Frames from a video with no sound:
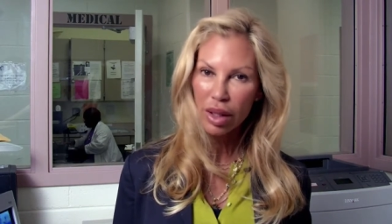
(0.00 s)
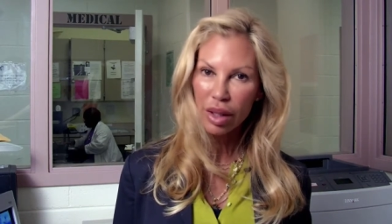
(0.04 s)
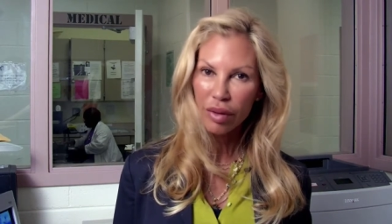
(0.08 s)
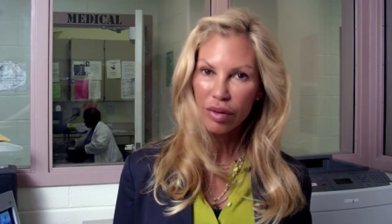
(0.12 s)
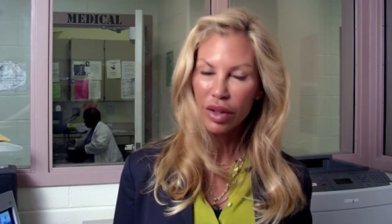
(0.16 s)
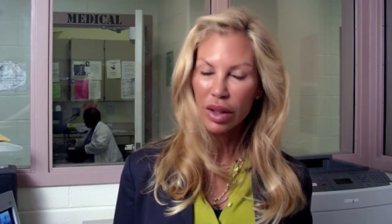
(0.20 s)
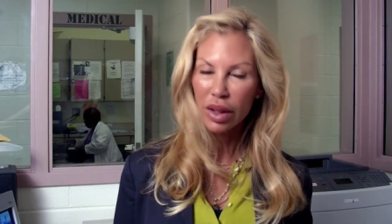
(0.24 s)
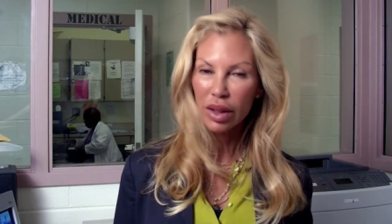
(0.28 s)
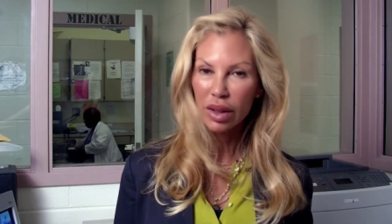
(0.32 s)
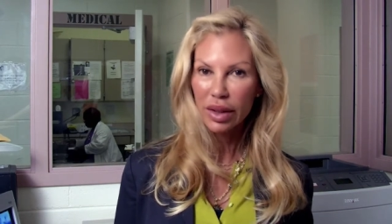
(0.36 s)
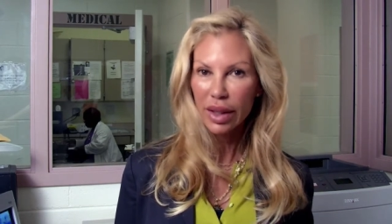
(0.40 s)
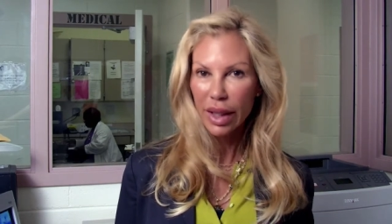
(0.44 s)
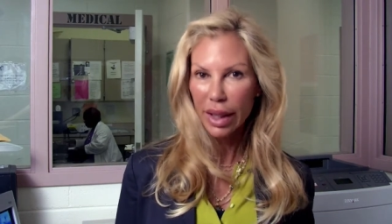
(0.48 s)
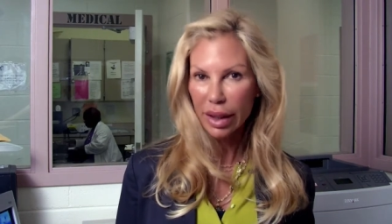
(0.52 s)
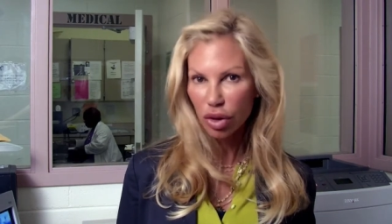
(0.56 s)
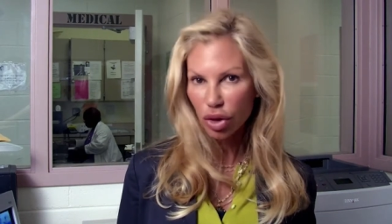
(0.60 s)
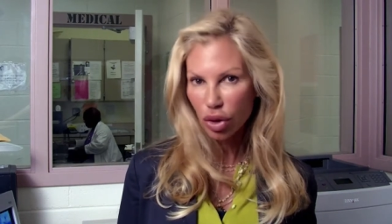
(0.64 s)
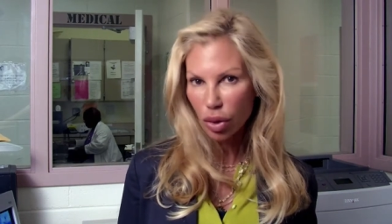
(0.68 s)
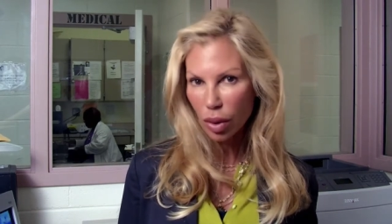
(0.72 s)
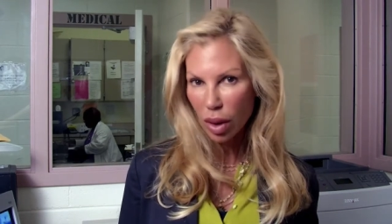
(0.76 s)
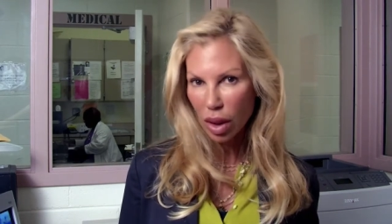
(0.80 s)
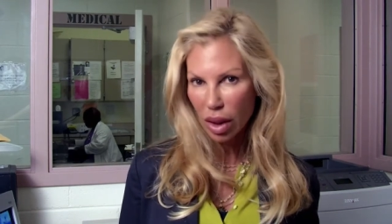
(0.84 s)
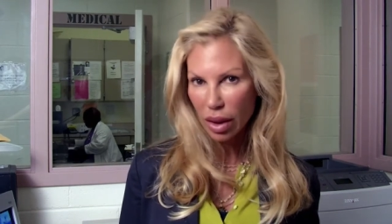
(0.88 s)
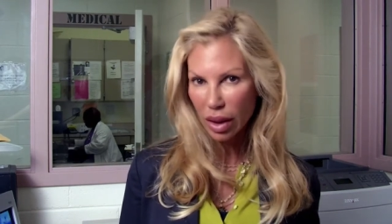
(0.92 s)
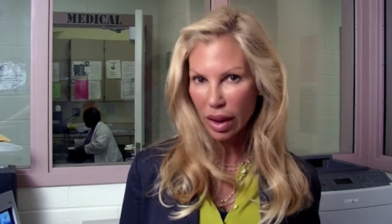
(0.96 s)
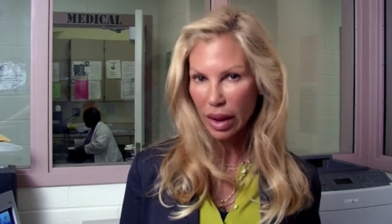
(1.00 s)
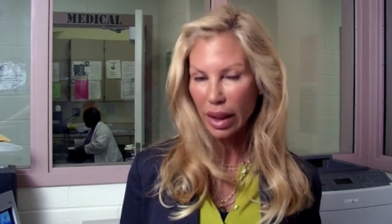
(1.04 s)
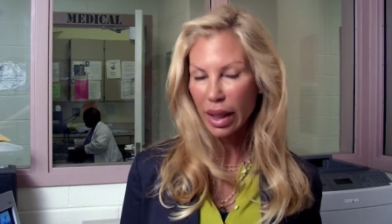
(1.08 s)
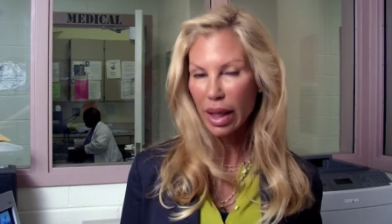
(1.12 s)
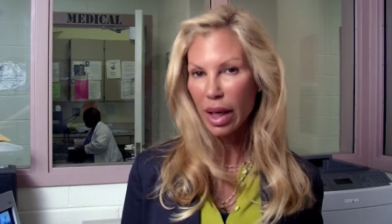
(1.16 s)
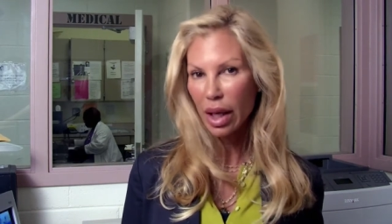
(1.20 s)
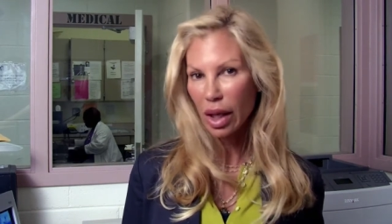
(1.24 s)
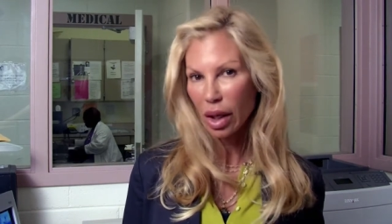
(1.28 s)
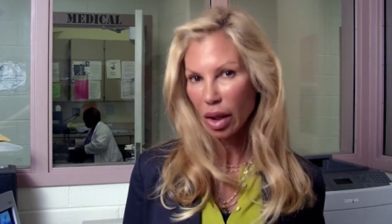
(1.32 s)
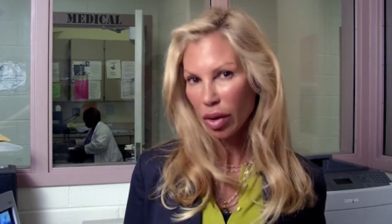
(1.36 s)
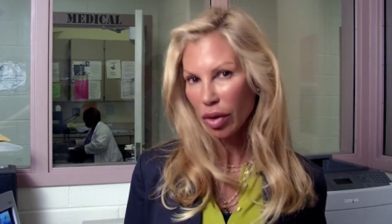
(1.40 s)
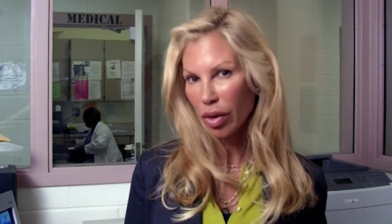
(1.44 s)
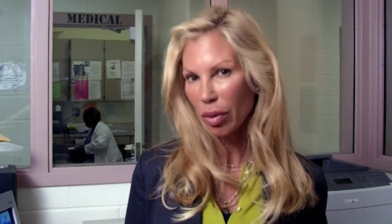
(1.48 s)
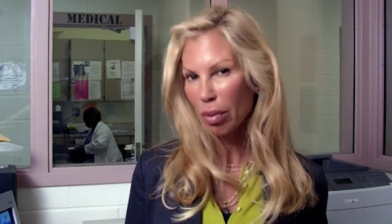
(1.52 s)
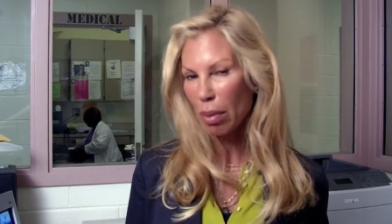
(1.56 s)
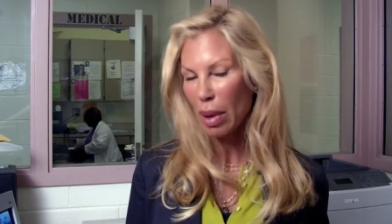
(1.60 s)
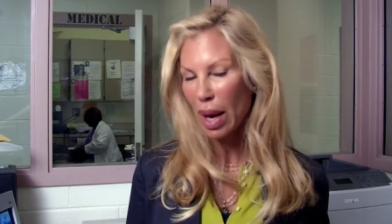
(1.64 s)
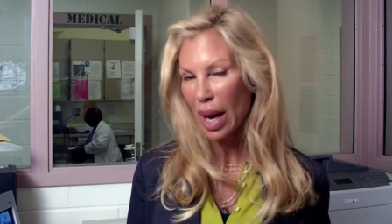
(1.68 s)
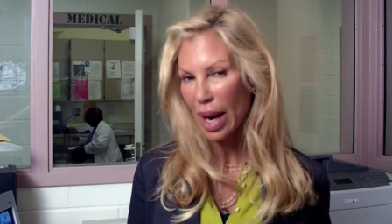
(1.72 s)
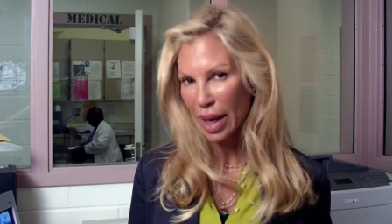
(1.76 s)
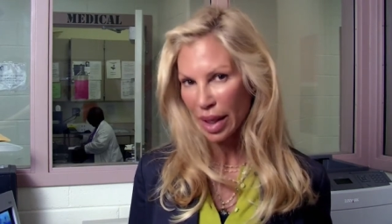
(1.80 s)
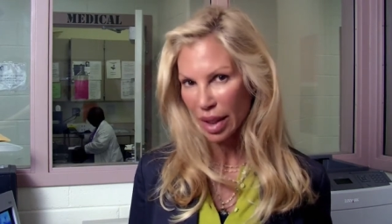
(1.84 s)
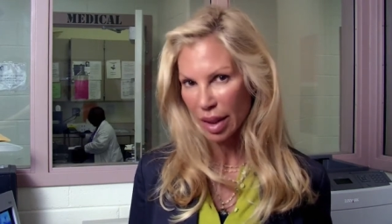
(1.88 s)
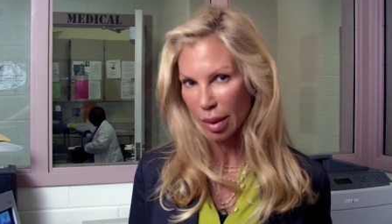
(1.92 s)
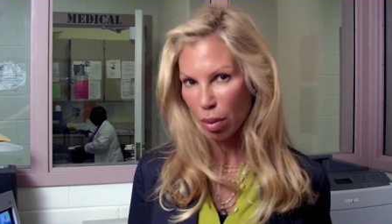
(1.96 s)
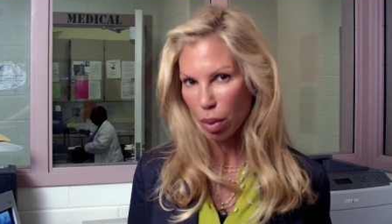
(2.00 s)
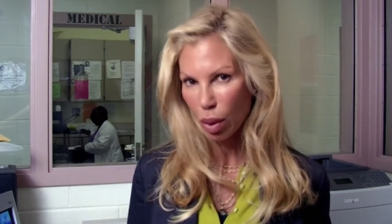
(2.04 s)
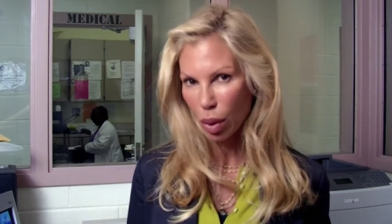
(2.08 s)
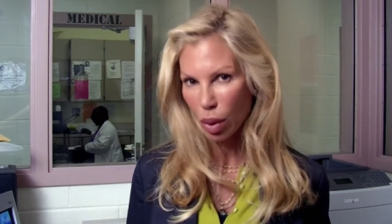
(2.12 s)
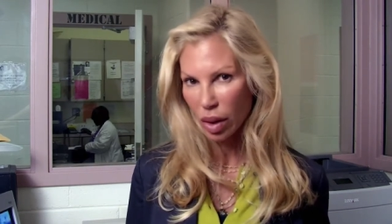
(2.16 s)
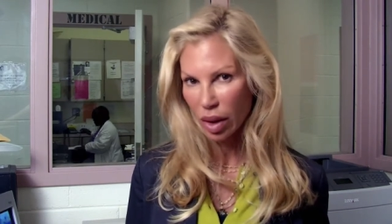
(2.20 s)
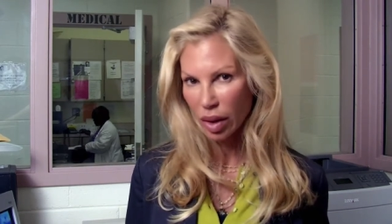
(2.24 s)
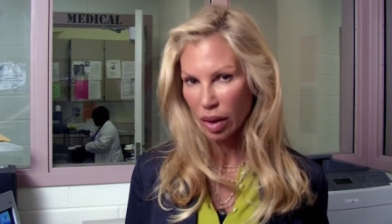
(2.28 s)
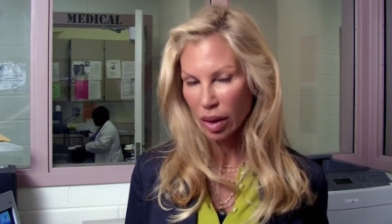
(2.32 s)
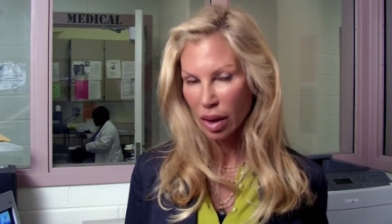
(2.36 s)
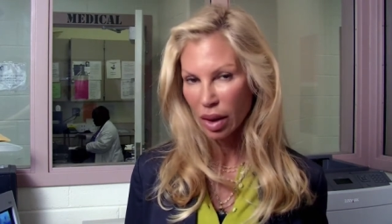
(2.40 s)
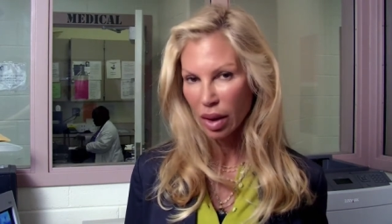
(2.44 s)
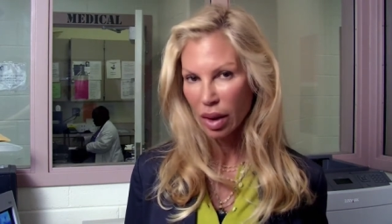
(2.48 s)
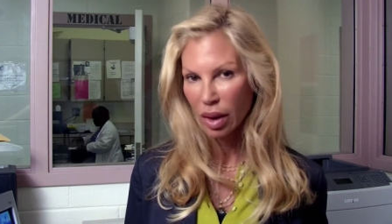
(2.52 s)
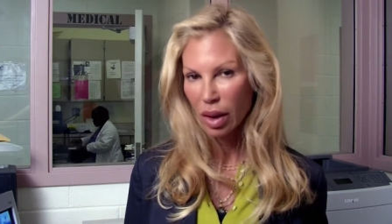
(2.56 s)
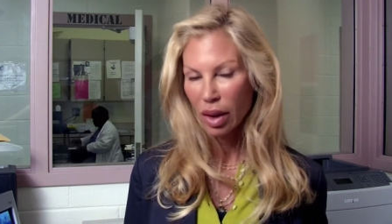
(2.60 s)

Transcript: of an electronic health passport